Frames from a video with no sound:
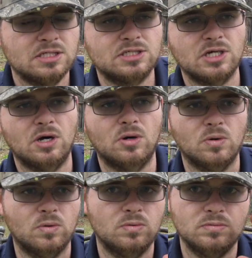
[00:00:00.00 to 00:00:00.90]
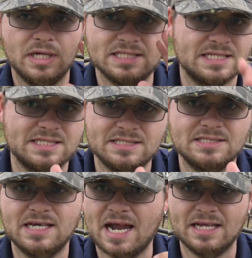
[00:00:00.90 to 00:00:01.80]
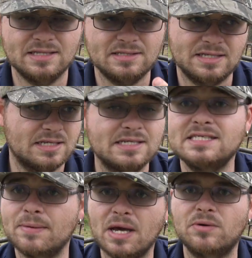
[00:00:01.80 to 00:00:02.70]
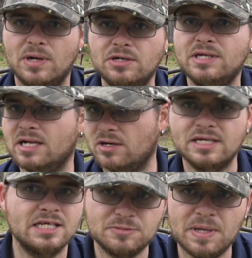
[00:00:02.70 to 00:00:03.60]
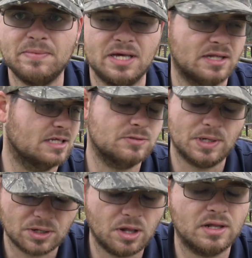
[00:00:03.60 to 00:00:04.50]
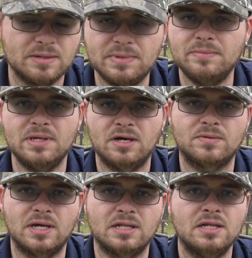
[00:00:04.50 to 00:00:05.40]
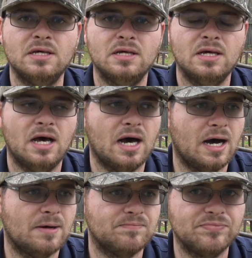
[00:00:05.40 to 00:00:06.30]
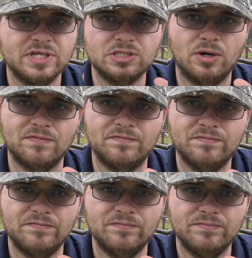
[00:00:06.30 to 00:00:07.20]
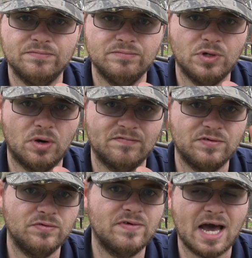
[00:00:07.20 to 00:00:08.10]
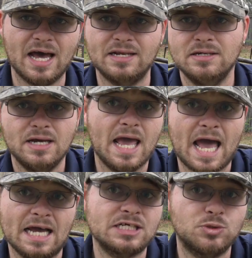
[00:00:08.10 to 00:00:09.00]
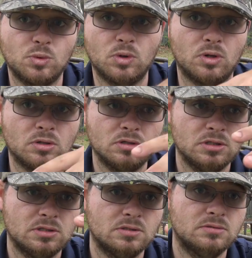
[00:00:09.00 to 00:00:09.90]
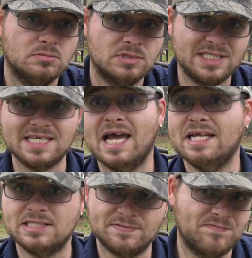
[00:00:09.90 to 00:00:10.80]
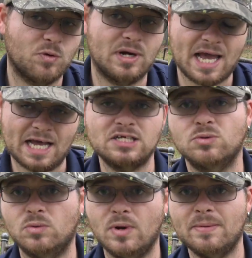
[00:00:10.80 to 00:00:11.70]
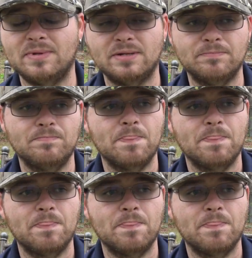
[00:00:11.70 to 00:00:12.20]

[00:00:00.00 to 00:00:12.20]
So it's, it's the kind of same kind of rail you get on a kid's BB gun. That's why I call it a BB gun rail. Um, so if, you know, if you've got actual sights for an actual weapon